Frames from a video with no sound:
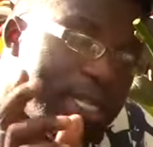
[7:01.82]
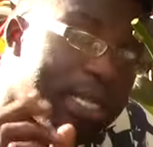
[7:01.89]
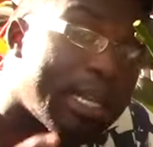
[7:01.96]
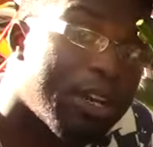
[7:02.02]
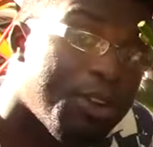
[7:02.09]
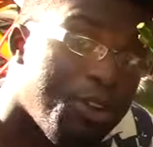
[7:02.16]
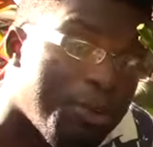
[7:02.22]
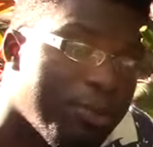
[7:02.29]

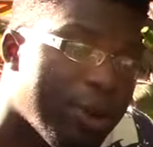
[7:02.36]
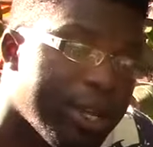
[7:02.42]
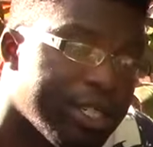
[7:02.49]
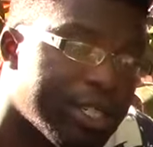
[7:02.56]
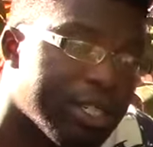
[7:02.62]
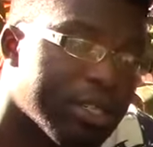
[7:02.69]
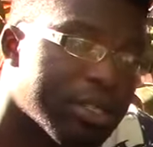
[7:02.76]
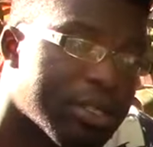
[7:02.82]
send on new
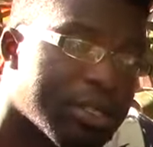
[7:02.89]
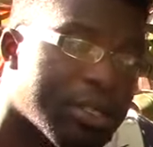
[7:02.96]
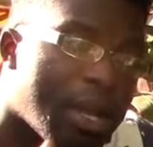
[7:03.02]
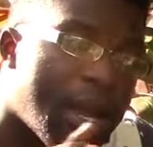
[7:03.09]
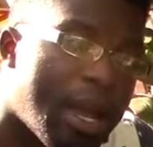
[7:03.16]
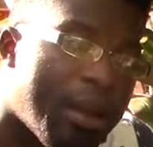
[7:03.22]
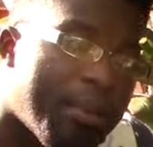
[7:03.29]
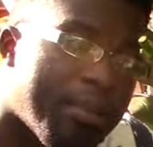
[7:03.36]
branches.
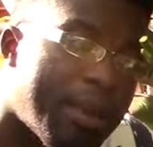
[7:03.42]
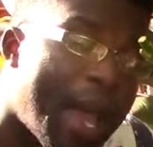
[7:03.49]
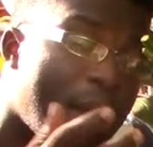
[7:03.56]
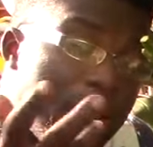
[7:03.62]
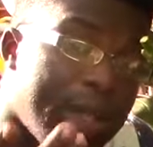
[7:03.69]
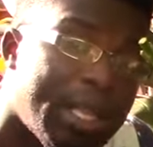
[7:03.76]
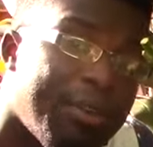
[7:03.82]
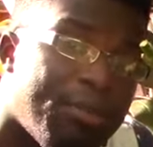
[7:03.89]
I
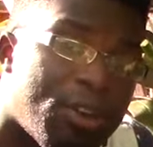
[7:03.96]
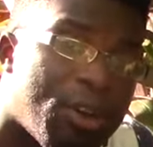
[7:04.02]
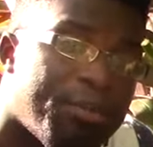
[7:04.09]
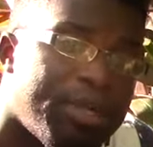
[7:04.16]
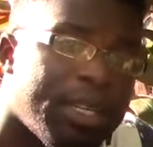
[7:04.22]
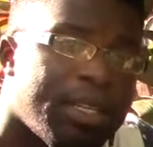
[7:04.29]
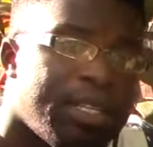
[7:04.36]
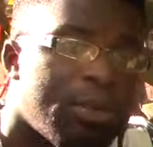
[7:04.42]
will give you an
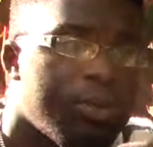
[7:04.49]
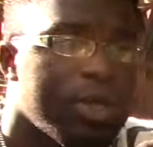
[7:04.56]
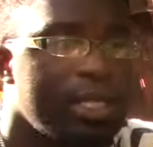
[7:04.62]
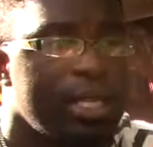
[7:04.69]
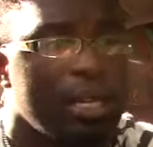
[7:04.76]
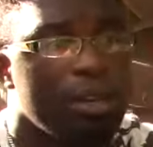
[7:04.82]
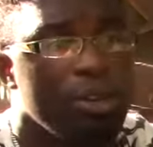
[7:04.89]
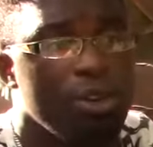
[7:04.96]
update. It will
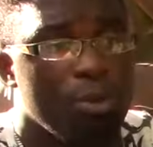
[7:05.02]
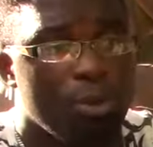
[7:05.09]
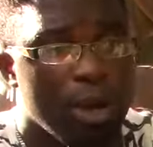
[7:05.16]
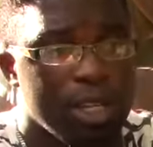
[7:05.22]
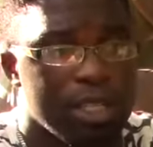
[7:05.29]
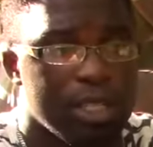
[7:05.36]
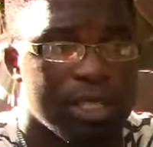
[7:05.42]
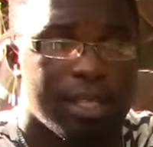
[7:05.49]
send on new
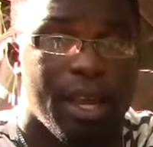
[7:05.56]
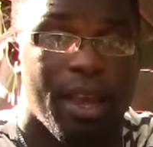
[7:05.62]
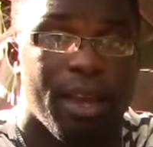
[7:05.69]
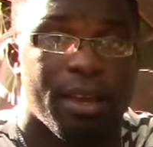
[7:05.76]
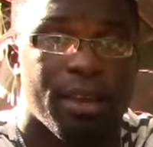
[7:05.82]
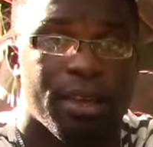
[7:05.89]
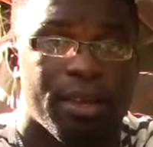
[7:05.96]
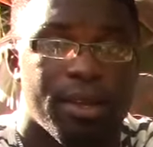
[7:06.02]
branches
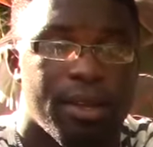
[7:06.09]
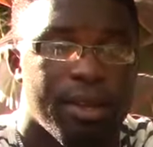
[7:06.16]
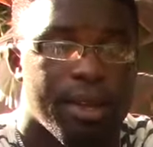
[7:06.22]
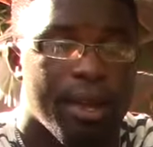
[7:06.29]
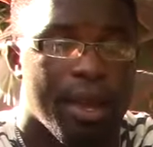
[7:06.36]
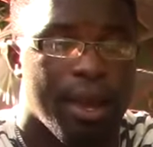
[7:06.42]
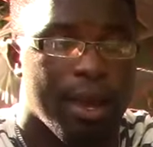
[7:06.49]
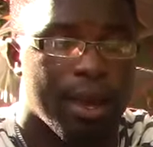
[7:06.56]
here,
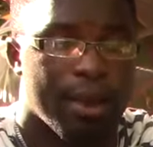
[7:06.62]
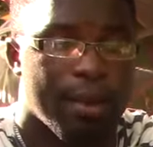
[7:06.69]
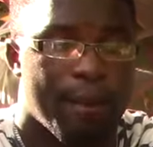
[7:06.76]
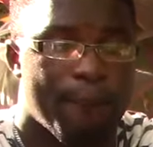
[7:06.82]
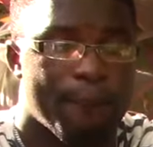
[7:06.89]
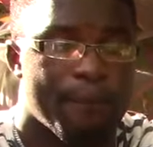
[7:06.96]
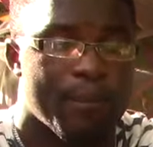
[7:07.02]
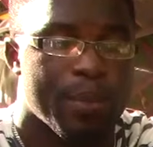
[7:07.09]
here,
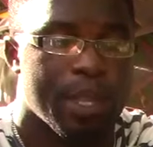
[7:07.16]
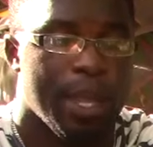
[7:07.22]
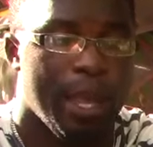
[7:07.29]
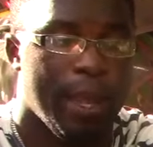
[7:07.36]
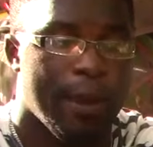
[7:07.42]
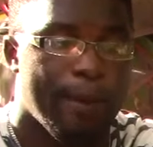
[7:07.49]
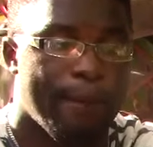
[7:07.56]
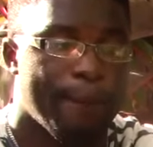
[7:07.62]

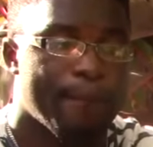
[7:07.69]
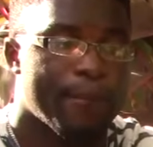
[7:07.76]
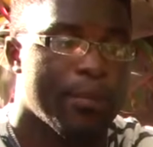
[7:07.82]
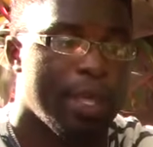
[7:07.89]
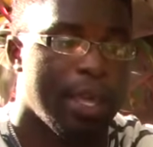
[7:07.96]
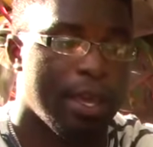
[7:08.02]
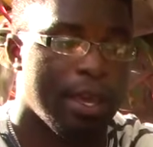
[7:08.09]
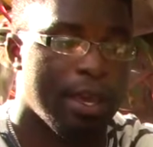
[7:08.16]
here.
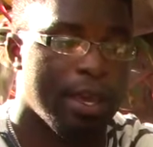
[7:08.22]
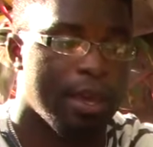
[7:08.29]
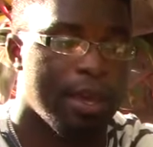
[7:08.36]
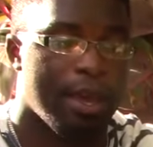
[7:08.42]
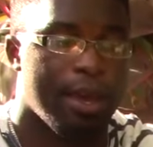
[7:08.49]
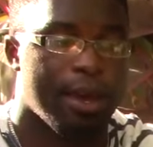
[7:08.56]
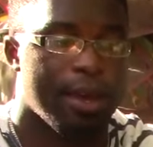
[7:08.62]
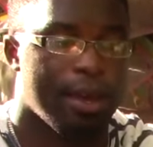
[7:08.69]
Here,
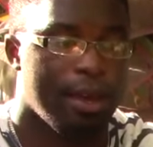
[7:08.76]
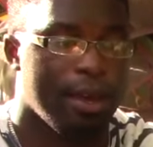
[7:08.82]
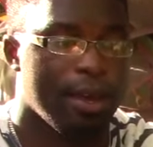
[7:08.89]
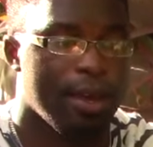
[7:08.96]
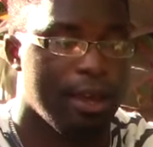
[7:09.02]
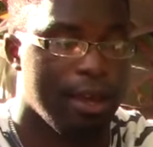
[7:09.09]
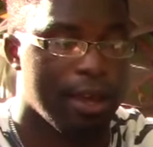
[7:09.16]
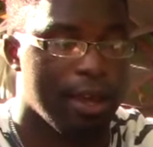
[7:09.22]
here, here,
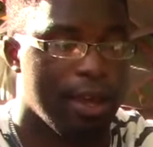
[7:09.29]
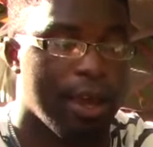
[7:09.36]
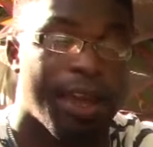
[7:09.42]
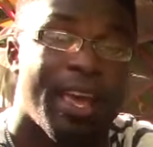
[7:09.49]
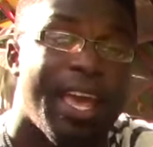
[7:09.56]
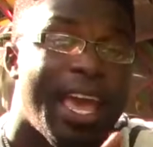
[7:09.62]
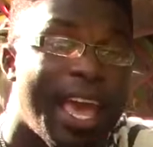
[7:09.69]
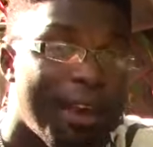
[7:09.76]
here, here.
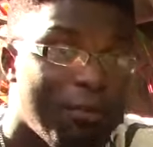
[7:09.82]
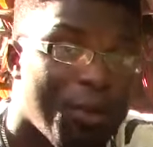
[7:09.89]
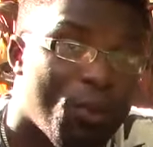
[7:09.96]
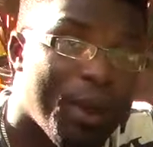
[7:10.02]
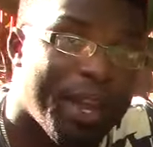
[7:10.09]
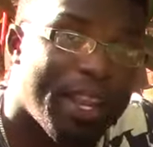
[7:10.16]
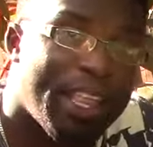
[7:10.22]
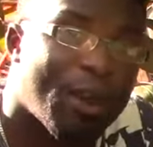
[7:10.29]

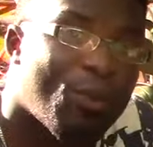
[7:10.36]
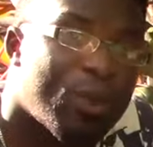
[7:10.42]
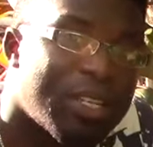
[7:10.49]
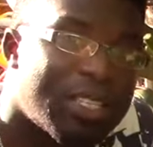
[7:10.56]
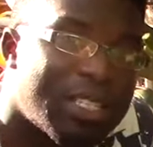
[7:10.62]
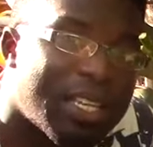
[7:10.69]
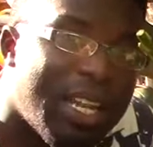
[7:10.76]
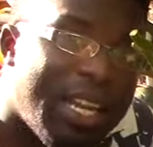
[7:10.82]
Everywhere there was a